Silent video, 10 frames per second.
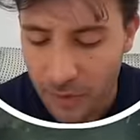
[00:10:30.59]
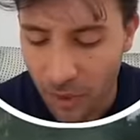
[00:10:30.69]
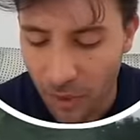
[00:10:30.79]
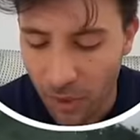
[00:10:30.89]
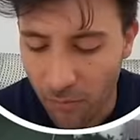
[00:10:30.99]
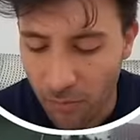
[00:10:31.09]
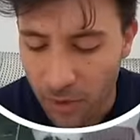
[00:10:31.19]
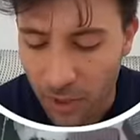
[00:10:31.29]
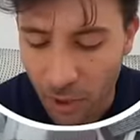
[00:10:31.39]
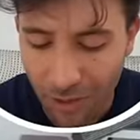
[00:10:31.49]
um,
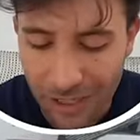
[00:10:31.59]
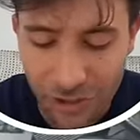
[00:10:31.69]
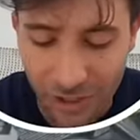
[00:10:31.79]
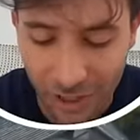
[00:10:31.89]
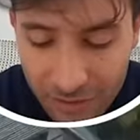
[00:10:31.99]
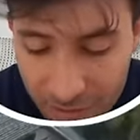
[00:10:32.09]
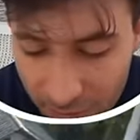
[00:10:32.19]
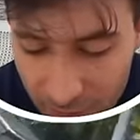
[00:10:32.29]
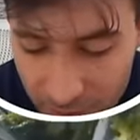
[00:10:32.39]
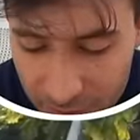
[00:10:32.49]
crashing into
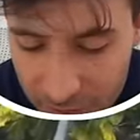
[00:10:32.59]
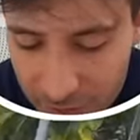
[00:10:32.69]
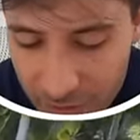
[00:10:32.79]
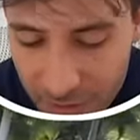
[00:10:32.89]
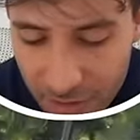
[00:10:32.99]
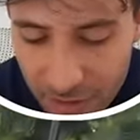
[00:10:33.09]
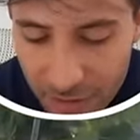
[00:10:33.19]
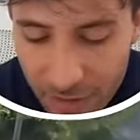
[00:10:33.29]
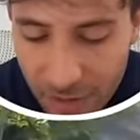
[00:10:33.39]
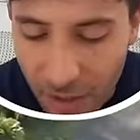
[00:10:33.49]
things.
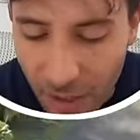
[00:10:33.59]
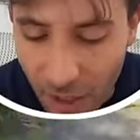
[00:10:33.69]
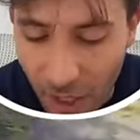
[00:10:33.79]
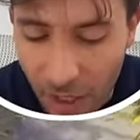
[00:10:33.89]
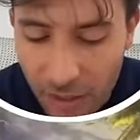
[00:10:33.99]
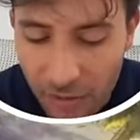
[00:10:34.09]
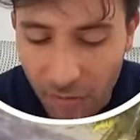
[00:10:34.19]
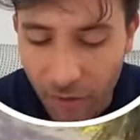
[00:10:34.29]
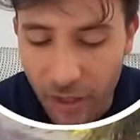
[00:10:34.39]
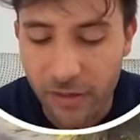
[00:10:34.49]

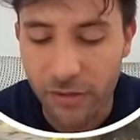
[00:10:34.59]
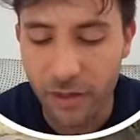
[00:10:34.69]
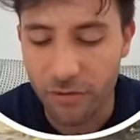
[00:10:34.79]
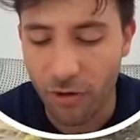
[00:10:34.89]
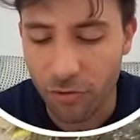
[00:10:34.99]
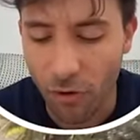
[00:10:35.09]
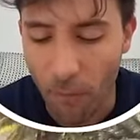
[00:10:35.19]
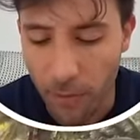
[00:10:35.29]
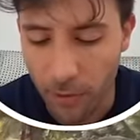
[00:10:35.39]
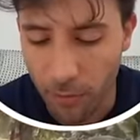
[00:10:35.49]
And then there's also a
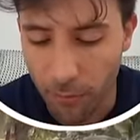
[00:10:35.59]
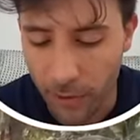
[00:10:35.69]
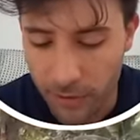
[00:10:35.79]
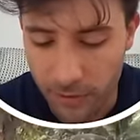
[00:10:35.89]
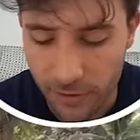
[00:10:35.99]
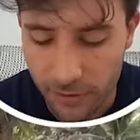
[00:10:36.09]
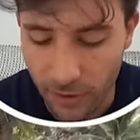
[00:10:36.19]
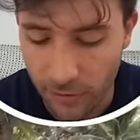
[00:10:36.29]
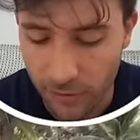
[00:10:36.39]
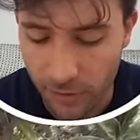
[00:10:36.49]
million places these
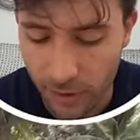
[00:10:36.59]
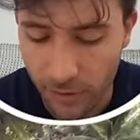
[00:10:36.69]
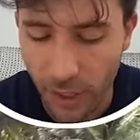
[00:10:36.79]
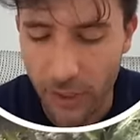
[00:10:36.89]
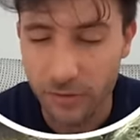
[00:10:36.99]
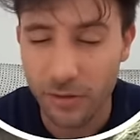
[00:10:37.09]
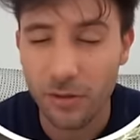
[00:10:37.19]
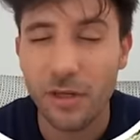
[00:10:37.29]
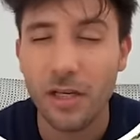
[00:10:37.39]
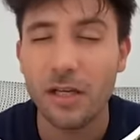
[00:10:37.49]
characters can hide.
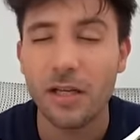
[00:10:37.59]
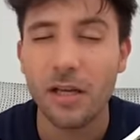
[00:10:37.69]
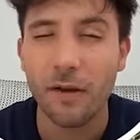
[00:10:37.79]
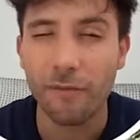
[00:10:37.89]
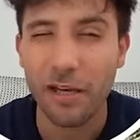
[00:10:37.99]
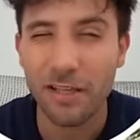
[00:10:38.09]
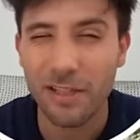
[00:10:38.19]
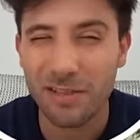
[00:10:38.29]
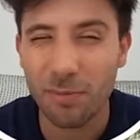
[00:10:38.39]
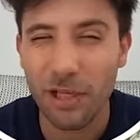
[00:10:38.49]
So if that
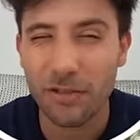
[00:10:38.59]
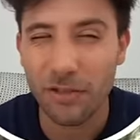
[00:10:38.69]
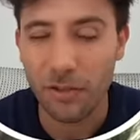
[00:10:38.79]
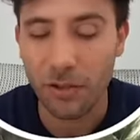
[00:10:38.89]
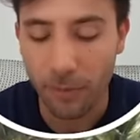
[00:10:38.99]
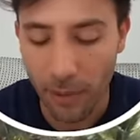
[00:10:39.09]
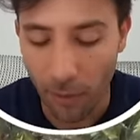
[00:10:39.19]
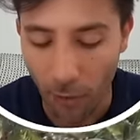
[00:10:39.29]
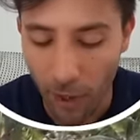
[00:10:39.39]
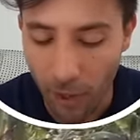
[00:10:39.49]
explains a little bit
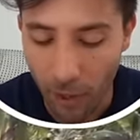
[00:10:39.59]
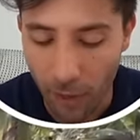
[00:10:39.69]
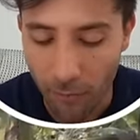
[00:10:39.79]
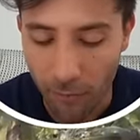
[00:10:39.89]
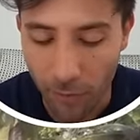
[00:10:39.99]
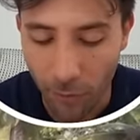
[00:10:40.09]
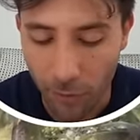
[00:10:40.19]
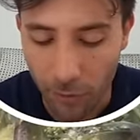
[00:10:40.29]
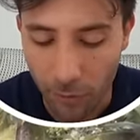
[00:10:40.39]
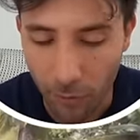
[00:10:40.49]
why I'm
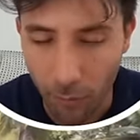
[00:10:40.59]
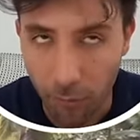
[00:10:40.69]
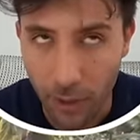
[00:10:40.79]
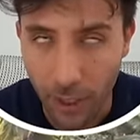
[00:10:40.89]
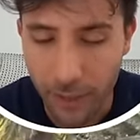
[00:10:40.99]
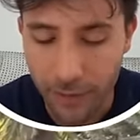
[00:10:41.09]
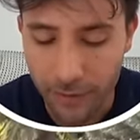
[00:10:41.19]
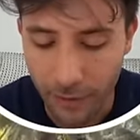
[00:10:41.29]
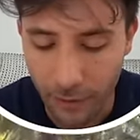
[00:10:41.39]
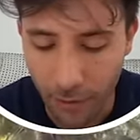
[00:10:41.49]
quote-unquote blind,
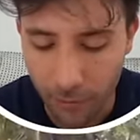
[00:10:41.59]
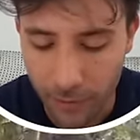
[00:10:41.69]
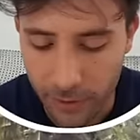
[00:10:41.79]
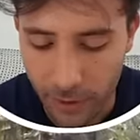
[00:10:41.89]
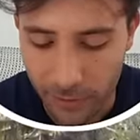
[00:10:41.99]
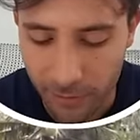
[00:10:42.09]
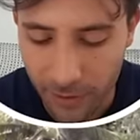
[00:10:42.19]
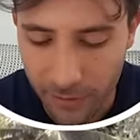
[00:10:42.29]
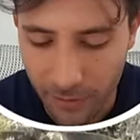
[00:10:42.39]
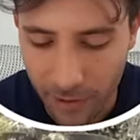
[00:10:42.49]
I hope it does,
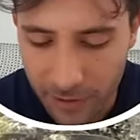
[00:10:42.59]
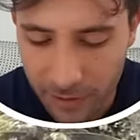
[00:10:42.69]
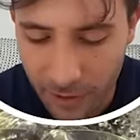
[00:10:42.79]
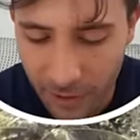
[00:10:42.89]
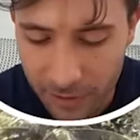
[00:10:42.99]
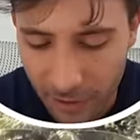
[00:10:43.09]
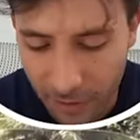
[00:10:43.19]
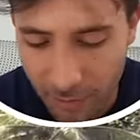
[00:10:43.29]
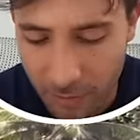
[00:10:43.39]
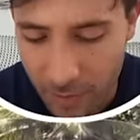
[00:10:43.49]
because honestly guys,
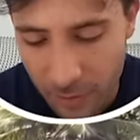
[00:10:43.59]
I'm